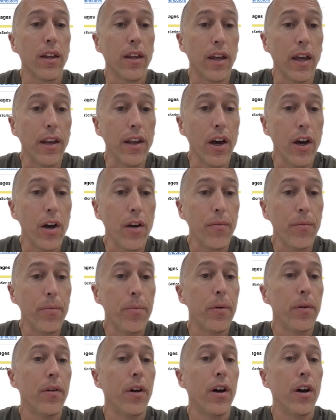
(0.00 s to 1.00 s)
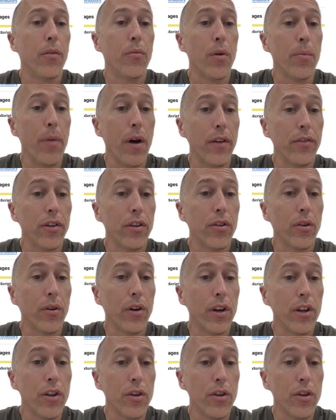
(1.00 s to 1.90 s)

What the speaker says: GitHub repository,